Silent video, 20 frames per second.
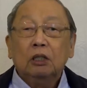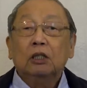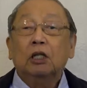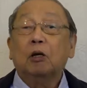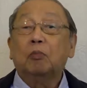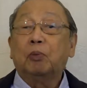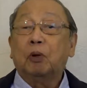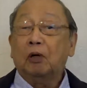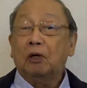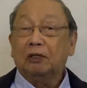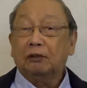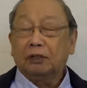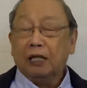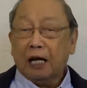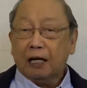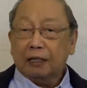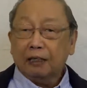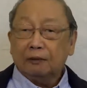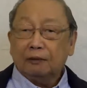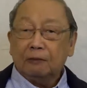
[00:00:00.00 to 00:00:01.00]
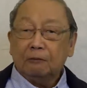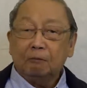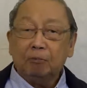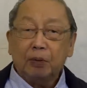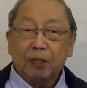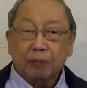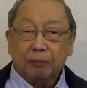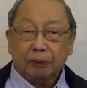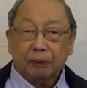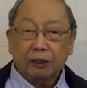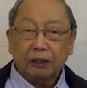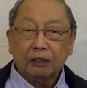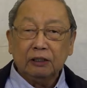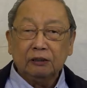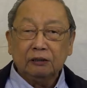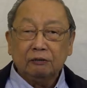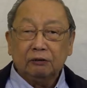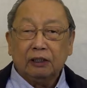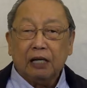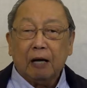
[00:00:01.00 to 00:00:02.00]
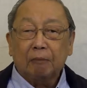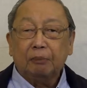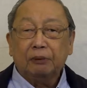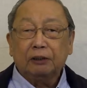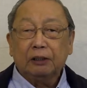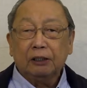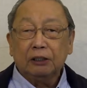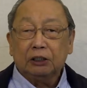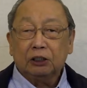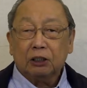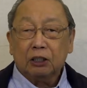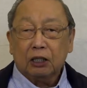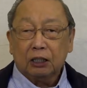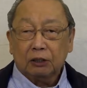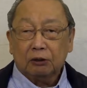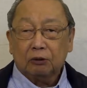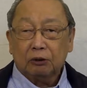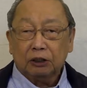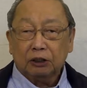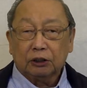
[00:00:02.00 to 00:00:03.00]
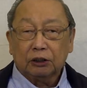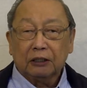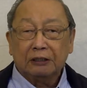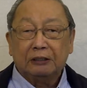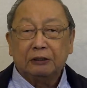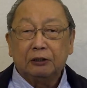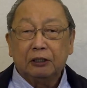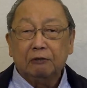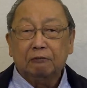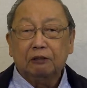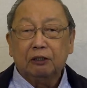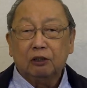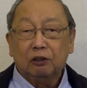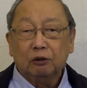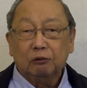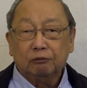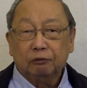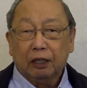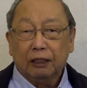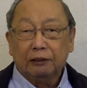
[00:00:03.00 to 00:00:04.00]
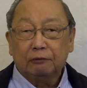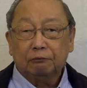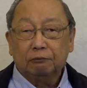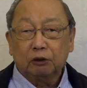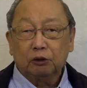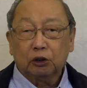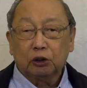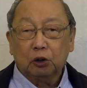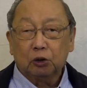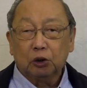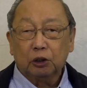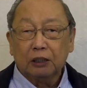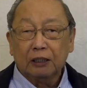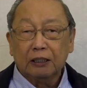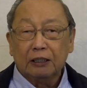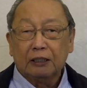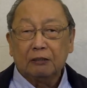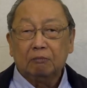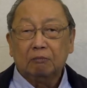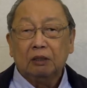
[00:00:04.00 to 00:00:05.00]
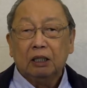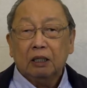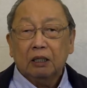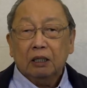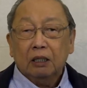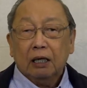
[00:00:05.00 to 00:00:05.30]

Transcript: The proletariat and people and capitalist countries are driven to fight for socialism